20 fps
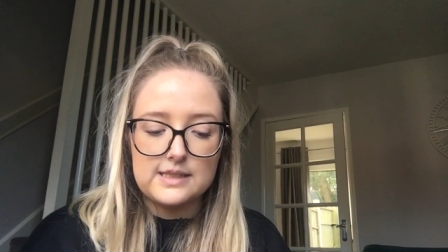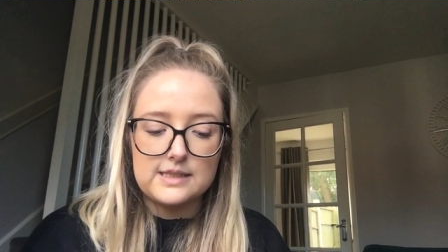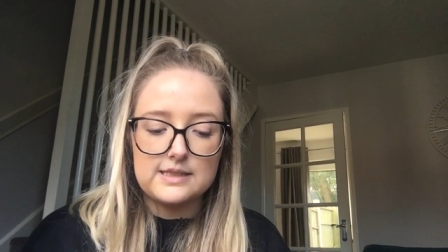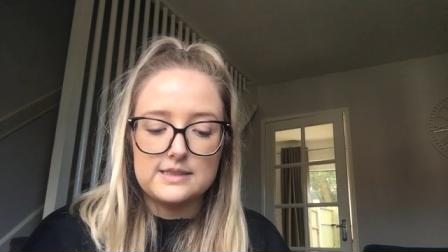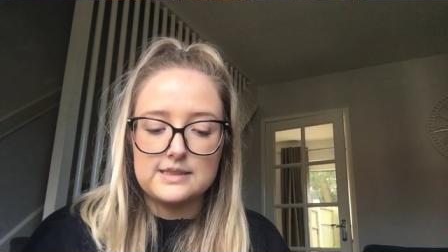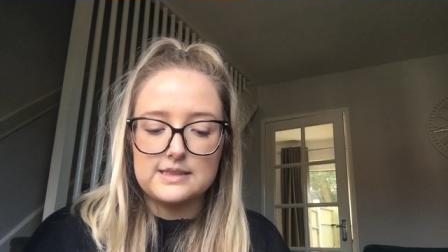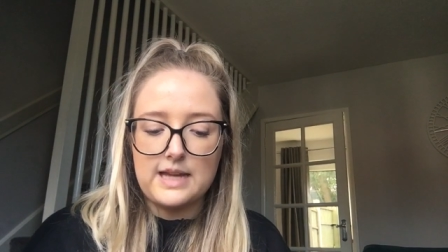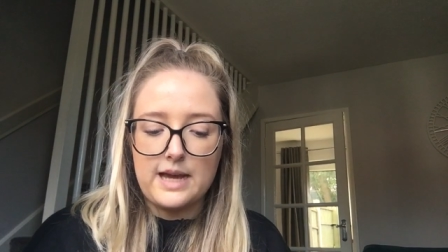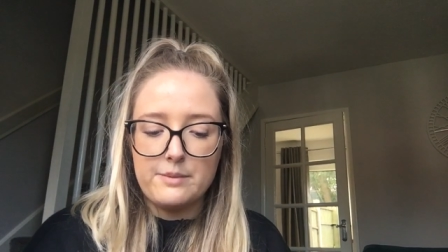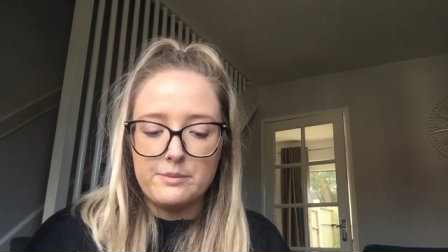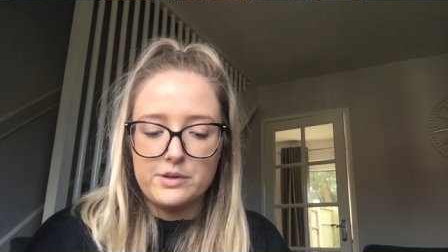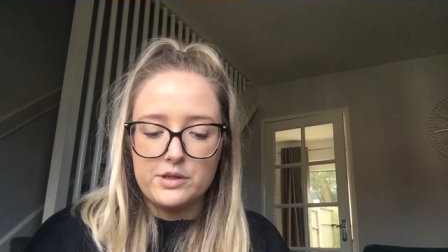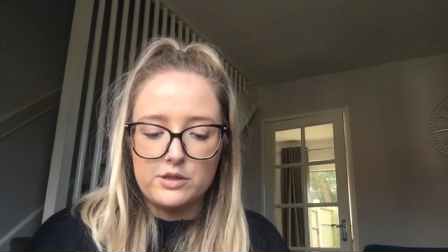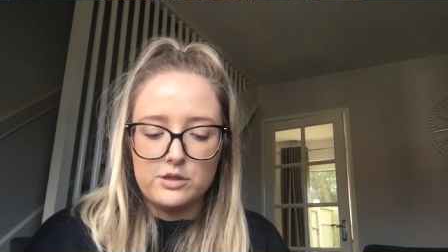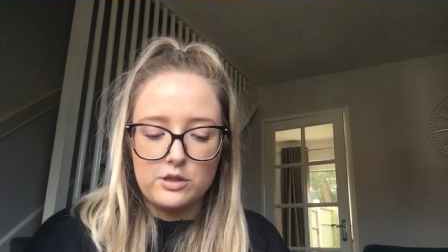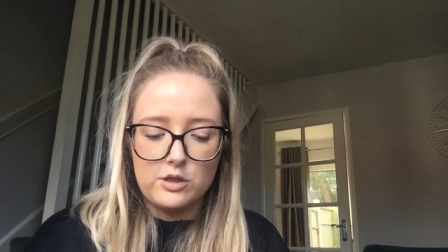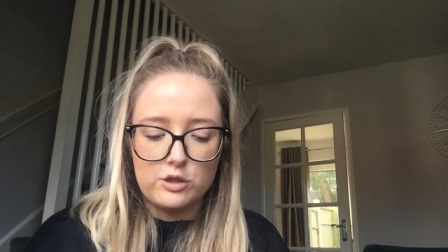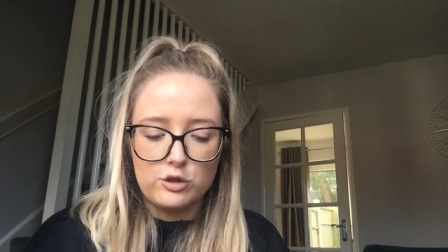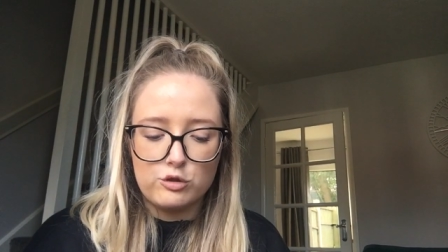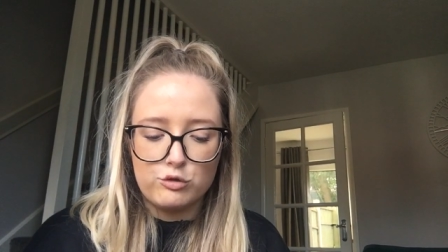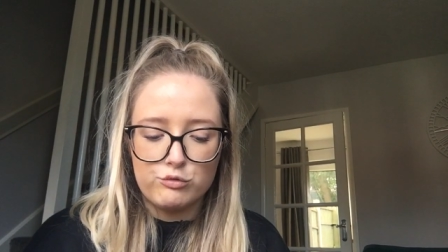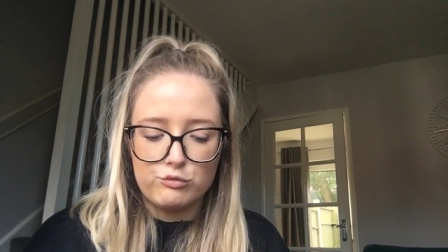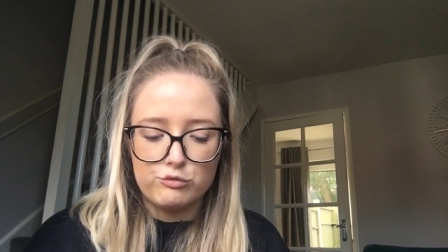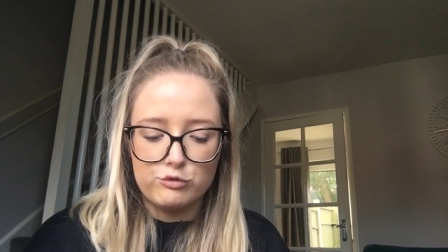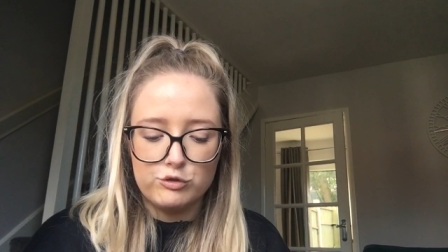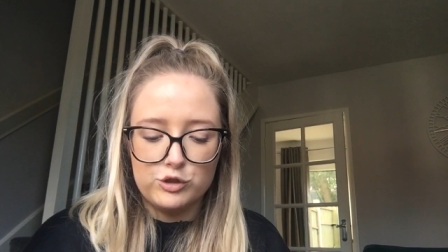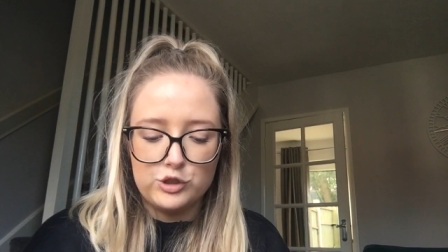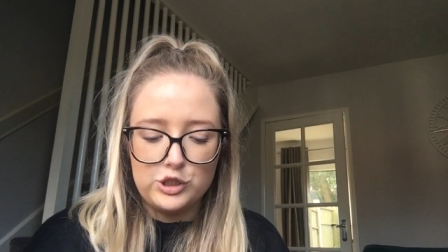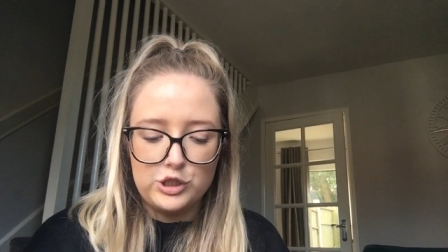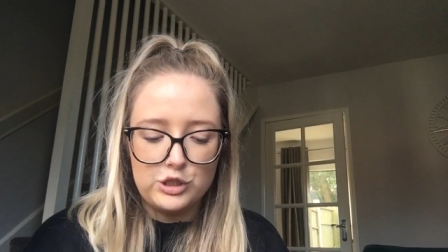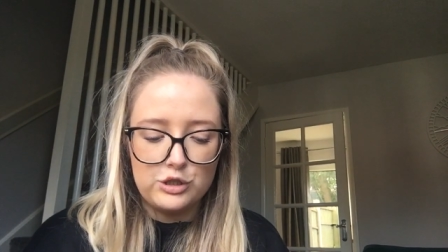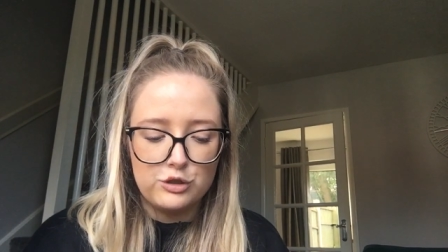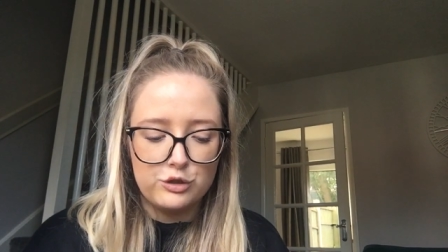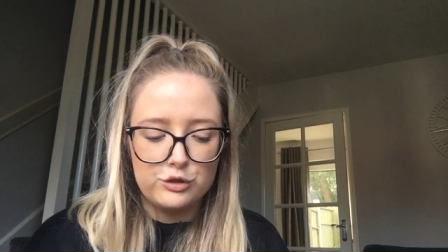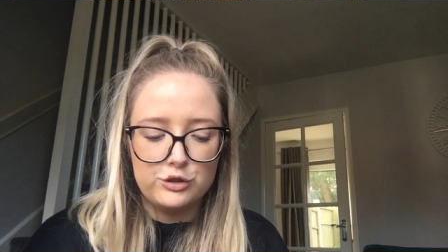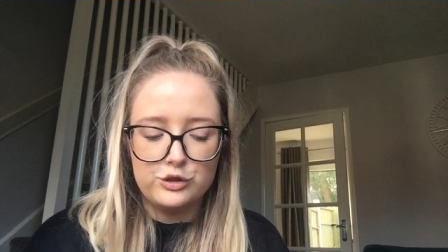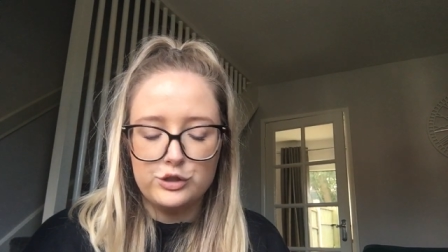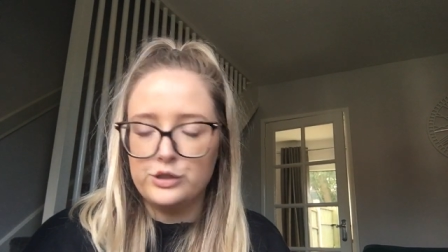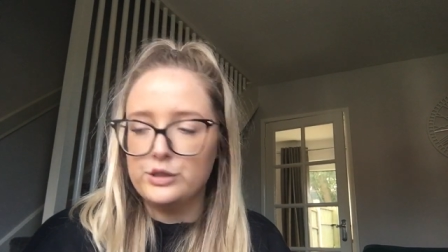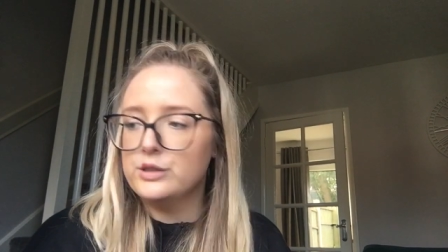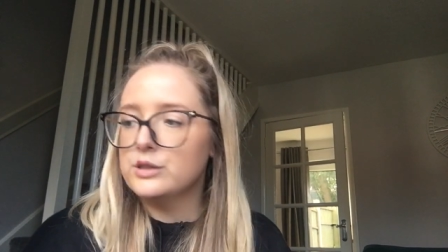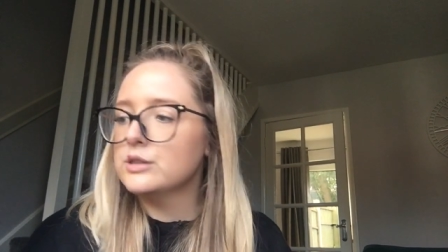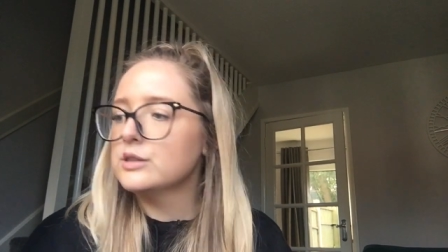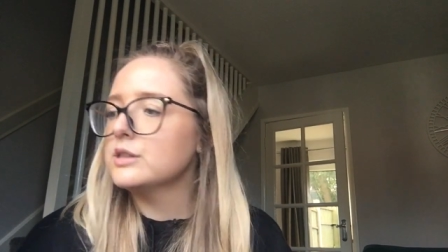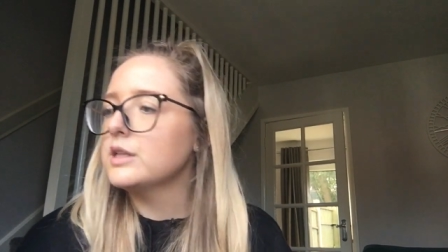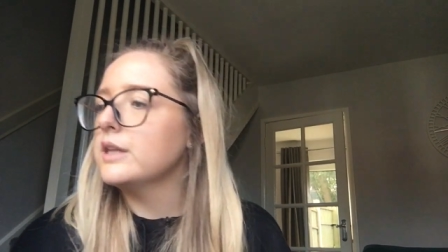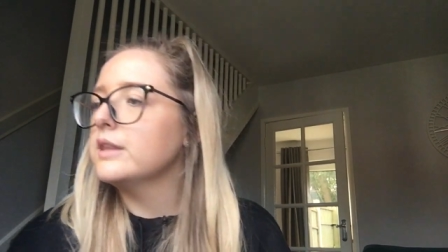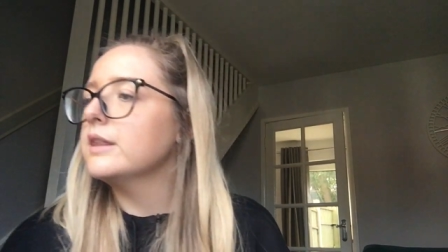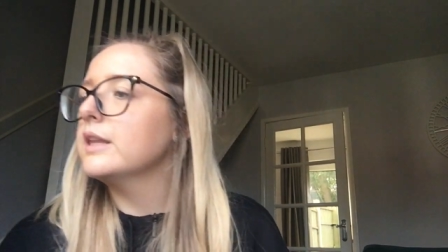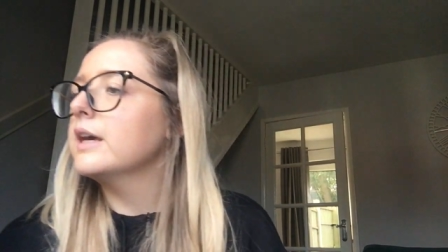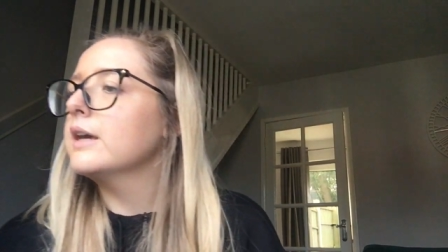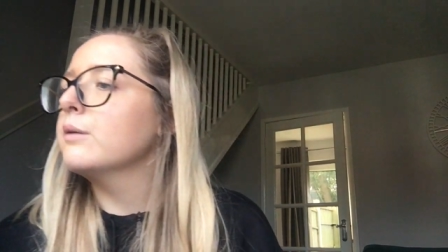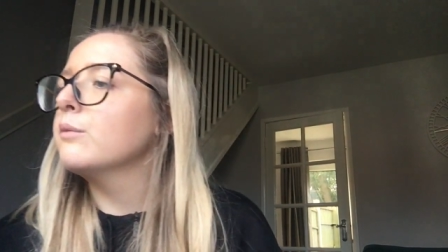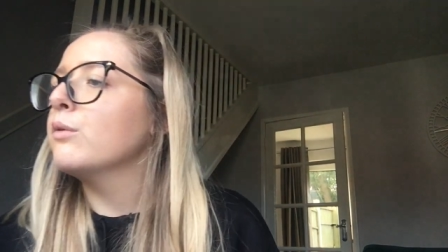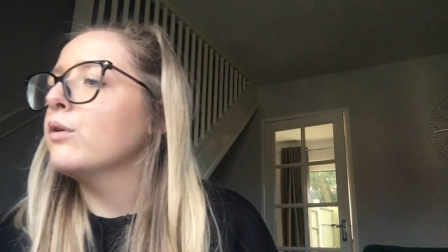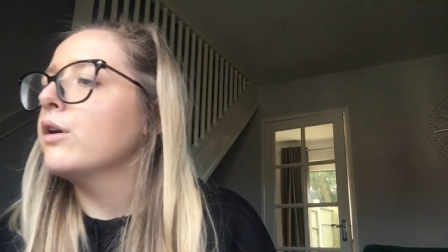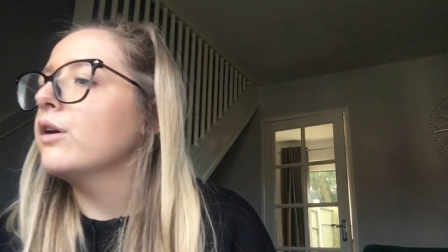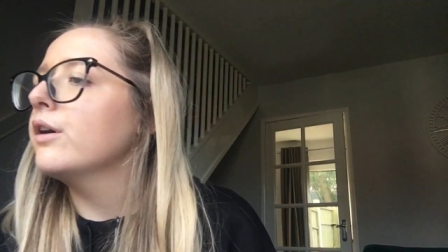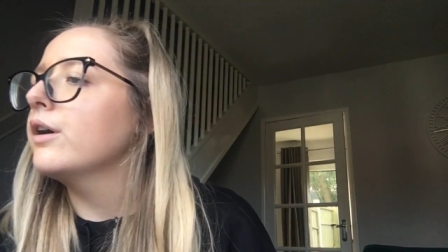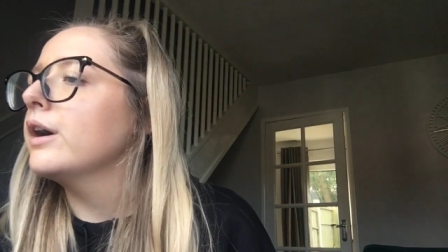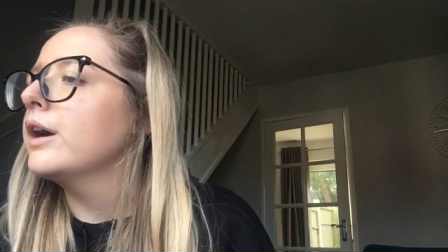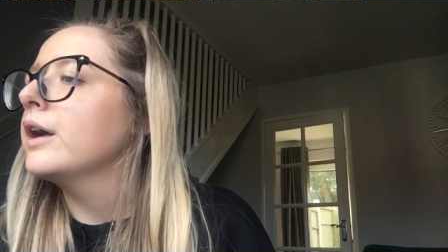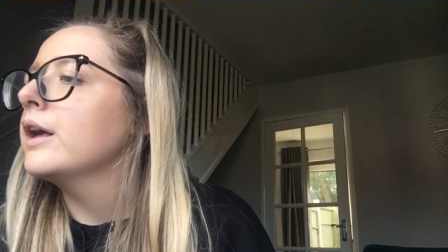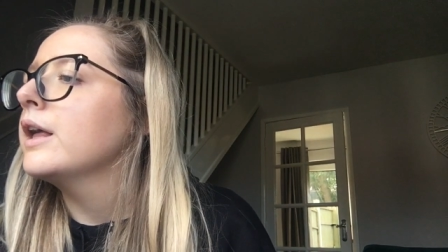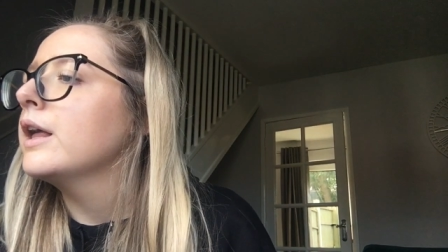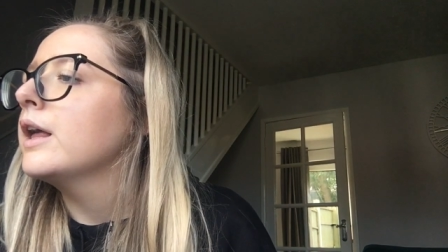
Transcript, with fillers: Salmon Crunchy Cushions, and they were